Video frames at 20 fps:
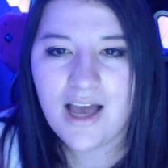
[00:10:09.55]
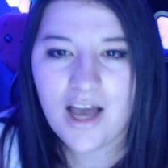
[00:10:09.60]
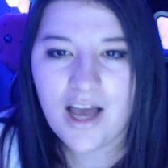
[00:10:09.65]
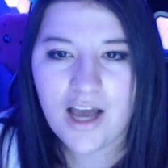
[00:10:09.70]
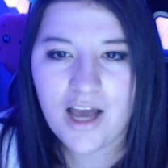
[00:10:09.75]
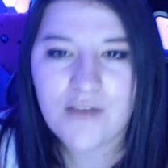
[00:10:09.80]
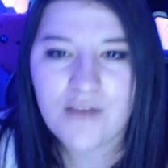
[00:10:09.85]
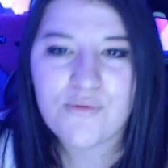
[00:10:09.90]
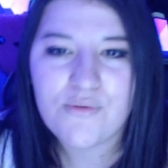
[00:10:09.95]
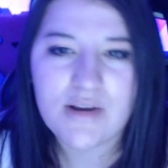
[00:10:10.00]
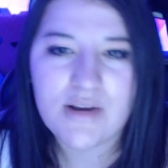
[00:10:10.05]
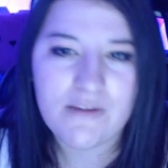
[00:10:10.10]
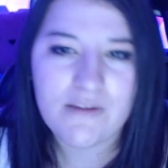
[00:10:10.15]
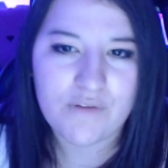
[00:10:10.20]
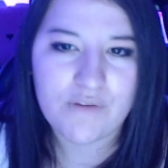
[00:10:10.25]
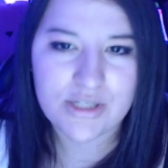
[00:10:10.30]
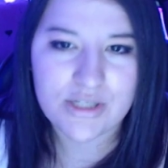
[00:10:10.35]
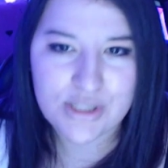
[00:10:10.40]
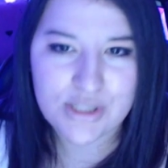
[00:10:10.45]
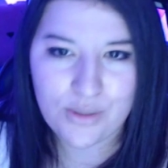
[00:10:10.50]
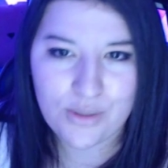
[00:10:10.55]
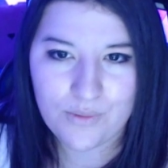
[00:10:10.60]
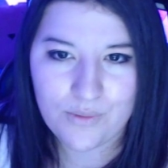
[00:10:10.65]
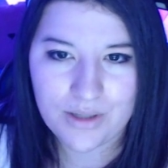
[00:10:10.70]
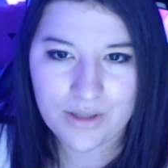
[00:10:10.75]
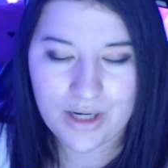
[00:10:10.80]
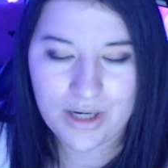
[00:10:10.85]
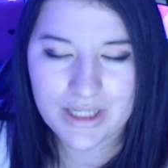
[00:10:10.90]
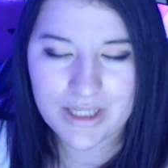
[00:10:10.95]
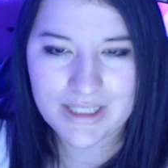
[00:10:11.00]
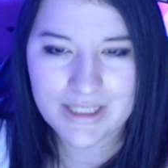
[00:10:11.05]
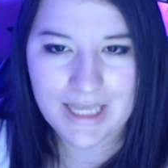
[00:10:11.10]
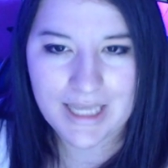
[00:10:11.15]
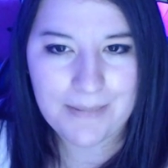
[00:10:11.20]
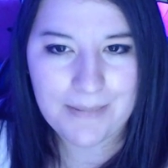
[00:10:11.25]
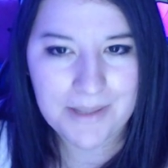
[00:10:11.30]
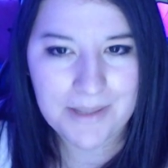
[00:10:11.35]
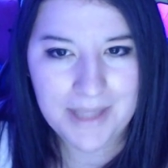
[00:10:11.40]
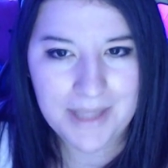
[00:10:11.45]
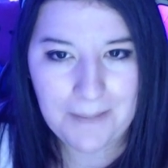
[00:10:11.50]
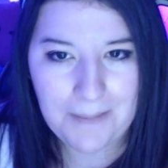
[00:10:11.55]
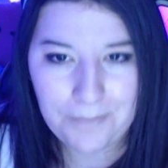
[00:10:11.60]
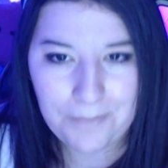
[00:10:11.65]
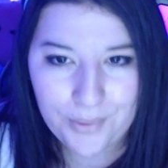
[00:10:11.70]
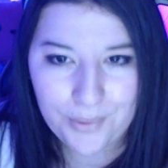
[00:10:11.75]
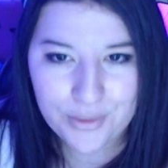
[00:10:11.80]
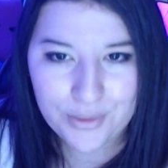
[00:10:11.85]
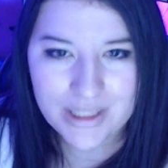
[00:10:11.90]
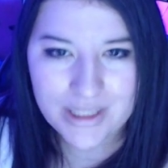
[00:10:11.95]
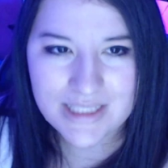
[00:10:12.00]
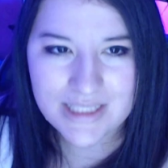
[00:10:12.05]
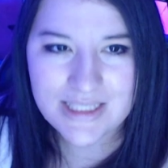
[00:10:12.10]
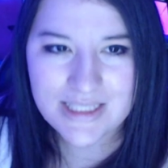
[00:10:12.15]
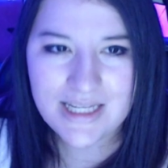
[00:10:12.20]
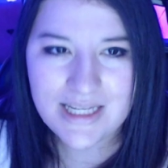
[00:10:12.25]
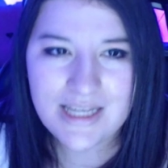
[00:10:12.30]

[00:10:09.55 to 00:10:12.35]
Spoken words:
of whatever is going on in the game at that point.